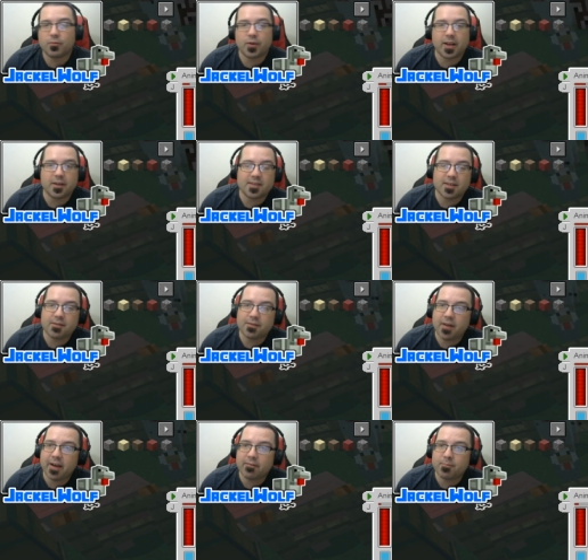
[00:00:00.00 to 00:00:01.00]
We're getting
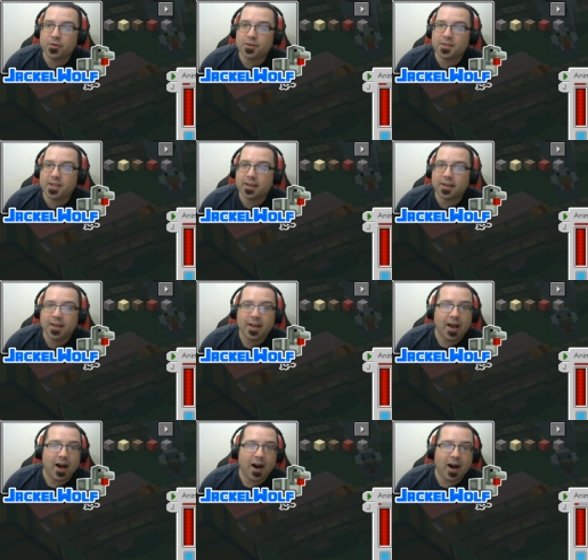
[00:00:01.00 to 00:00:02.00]
75 per tick,
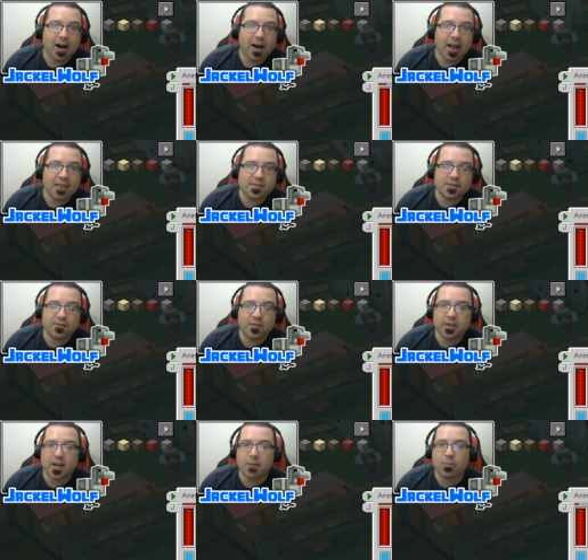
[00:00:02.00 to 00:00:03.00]
uh, and this is
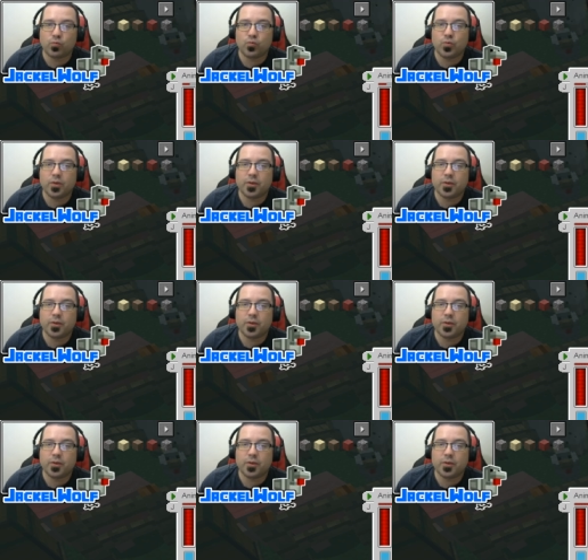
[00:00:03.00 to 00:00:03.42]
filling up really,